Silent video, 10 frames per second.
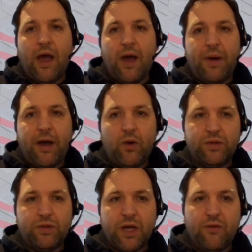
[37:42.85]

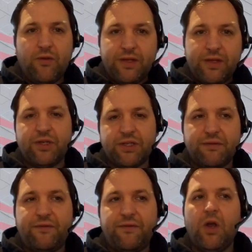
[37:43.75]
and also these are
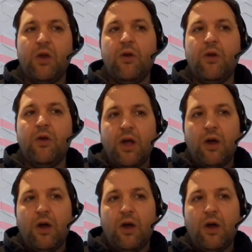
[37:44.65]
just a few